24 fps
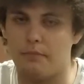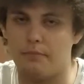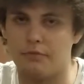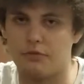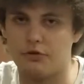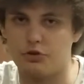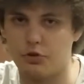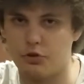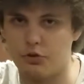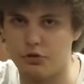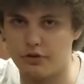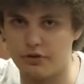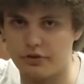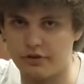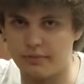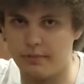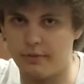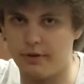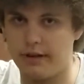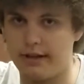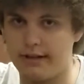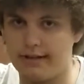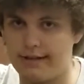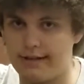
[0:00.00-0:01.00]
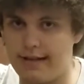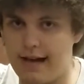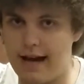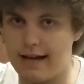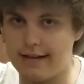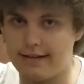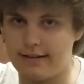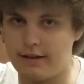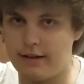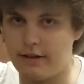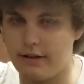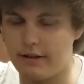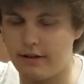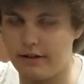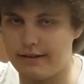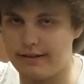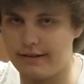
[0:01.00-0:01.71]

shoulders blades that tightly